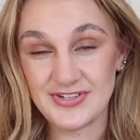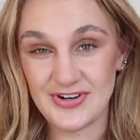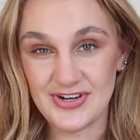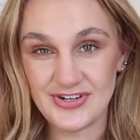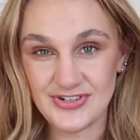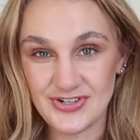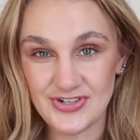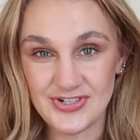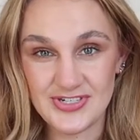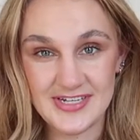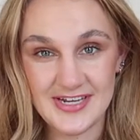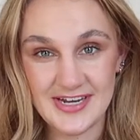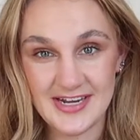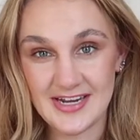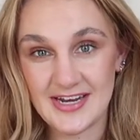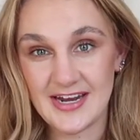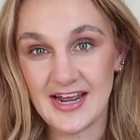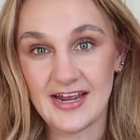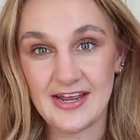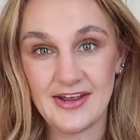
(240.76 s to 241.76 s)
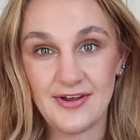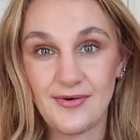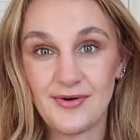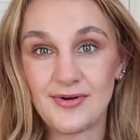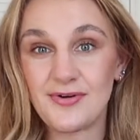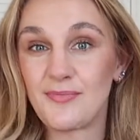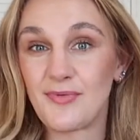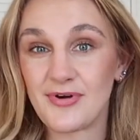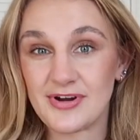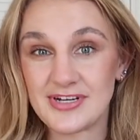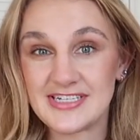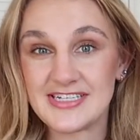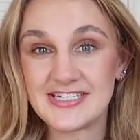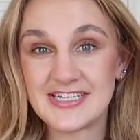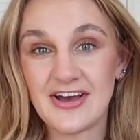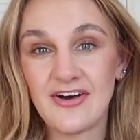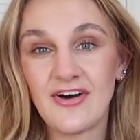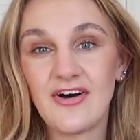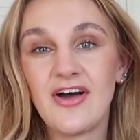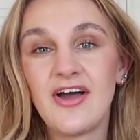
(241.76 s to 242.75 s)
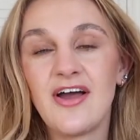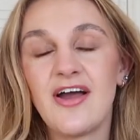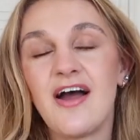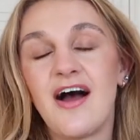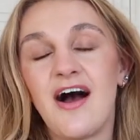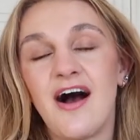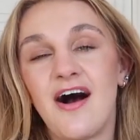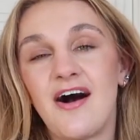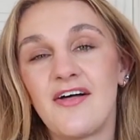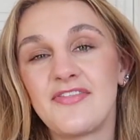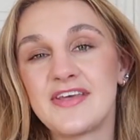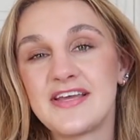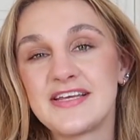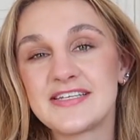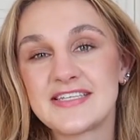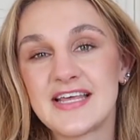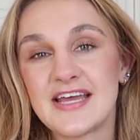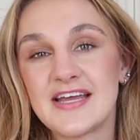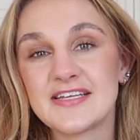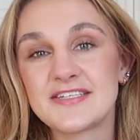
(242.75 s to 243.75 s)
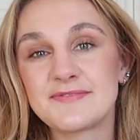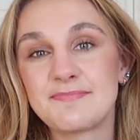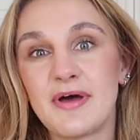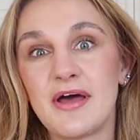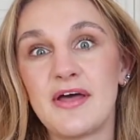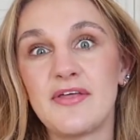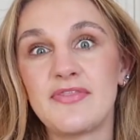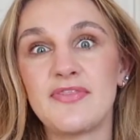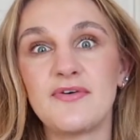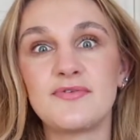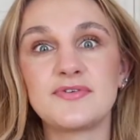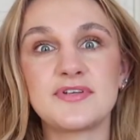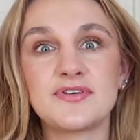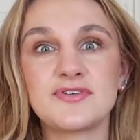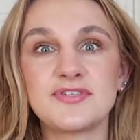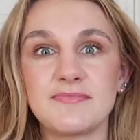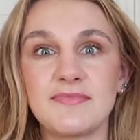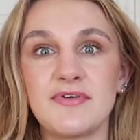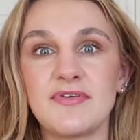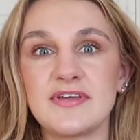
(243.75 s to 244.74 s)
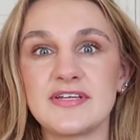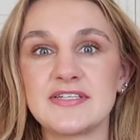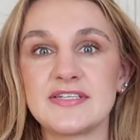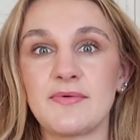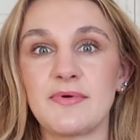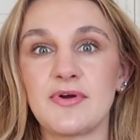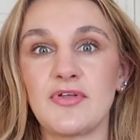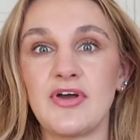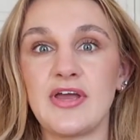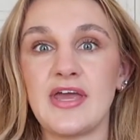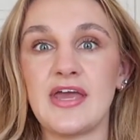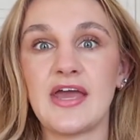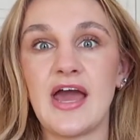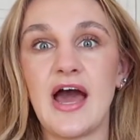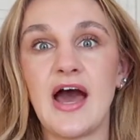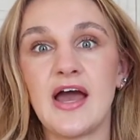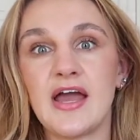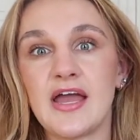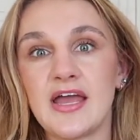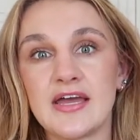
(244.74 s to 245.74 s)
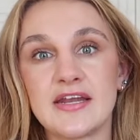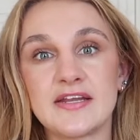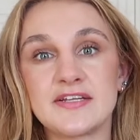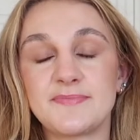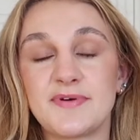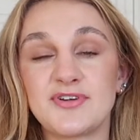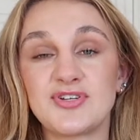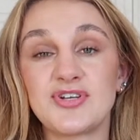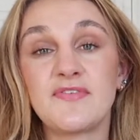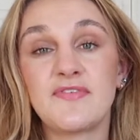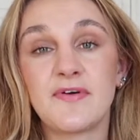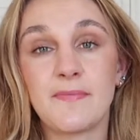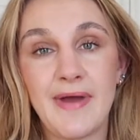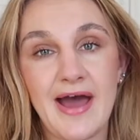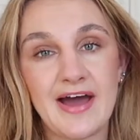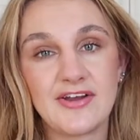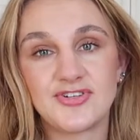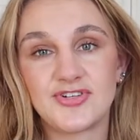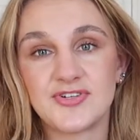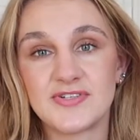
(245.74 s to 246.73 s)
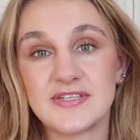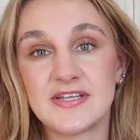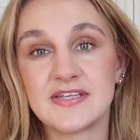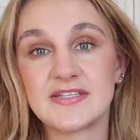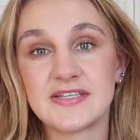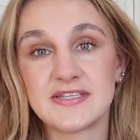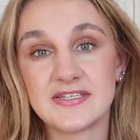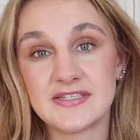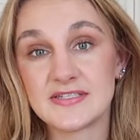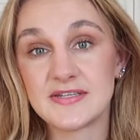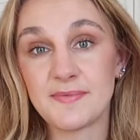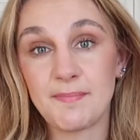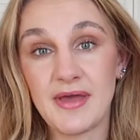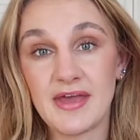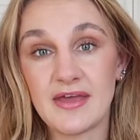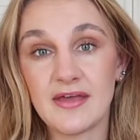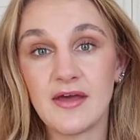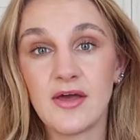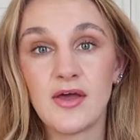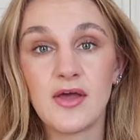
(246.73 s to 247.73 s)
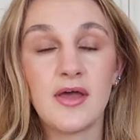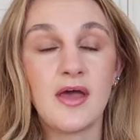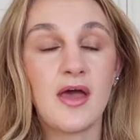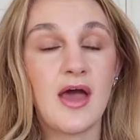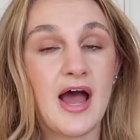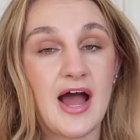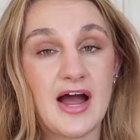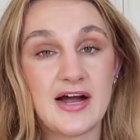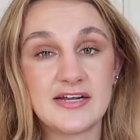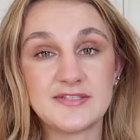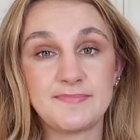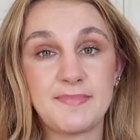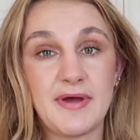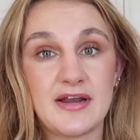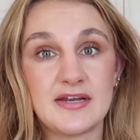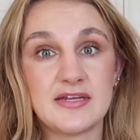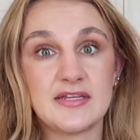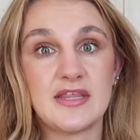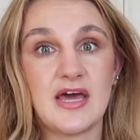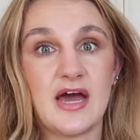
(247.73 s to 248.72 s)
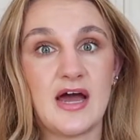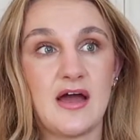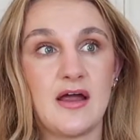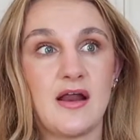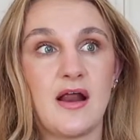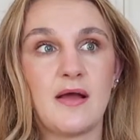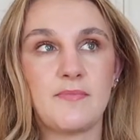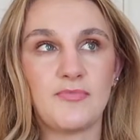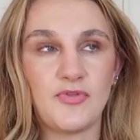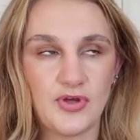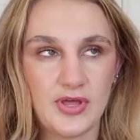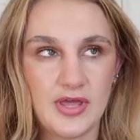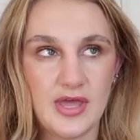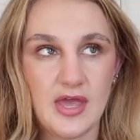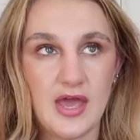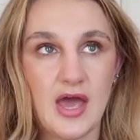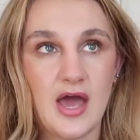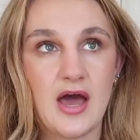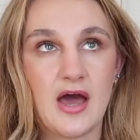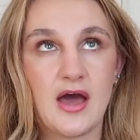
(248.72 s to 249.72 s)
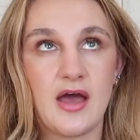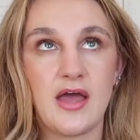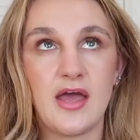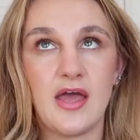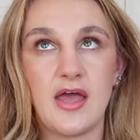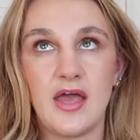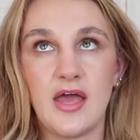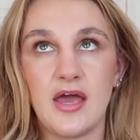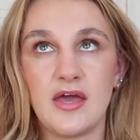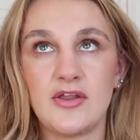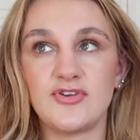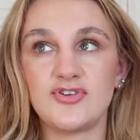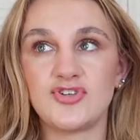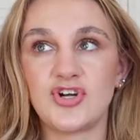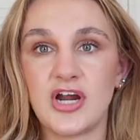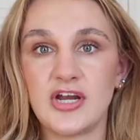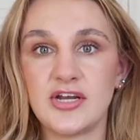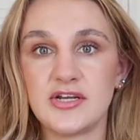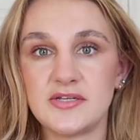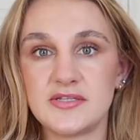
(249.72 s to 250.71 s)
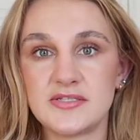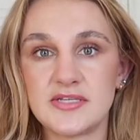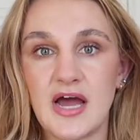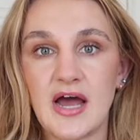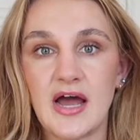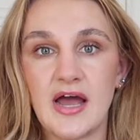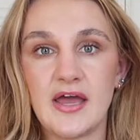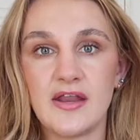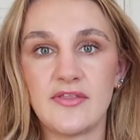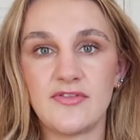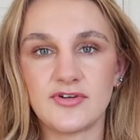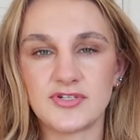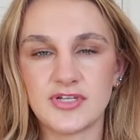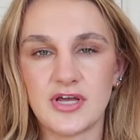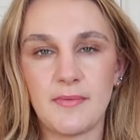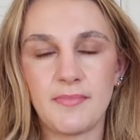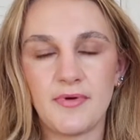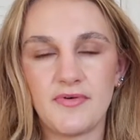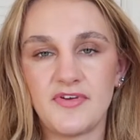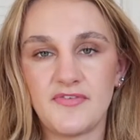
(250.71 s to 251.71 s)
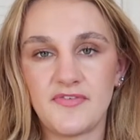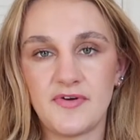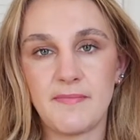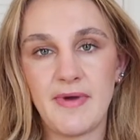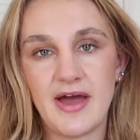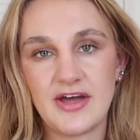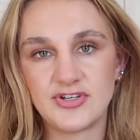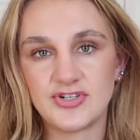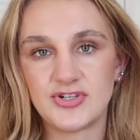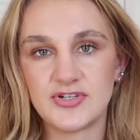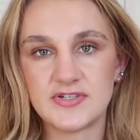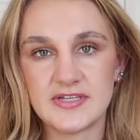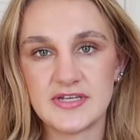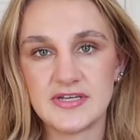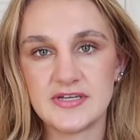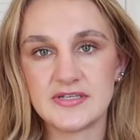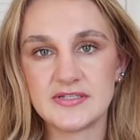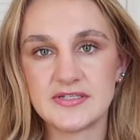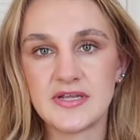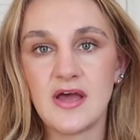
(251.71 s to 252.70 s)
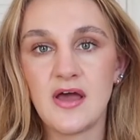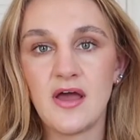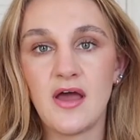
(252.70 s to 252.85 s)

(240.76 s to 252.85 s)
are interested in, I can go into more detail on these things. But those are some of the things that we're looking at. And especially for mattresses, this is a big aspect that I'm looking at and trying to decide. There's a couple of different mattresses.